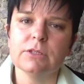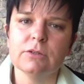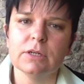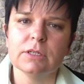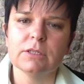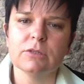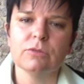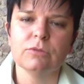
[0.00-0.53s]
to
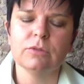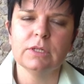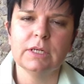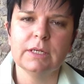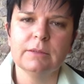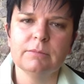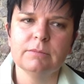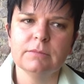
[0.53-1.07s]
our
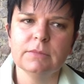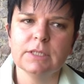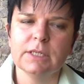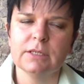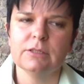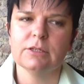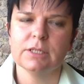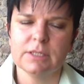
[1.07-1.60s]
school. The
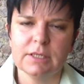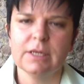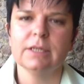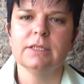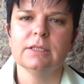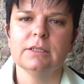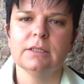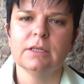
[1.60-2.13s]
kids are
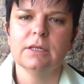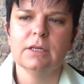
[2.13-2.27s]
excited.